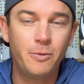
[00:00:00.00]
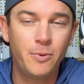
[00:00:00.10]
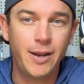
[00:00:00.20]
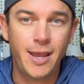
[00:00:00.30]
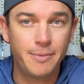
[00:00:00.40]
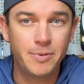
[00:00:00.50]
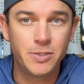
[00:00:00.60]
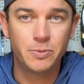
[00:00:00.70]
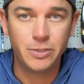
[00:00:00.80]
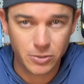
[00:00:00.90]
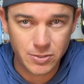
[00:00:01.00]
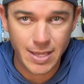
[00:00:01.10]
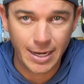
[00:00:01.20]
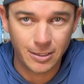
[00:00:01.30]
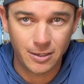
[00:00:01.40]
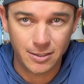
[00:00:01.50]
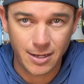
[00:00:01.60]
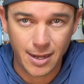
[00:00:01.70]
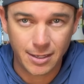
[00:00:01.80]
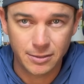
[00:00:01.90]
what happens when you're snagged on a
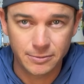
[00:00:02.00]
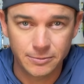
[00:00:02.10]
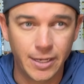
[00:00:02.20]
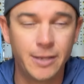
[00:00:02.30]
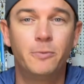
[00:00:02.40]
dock, right?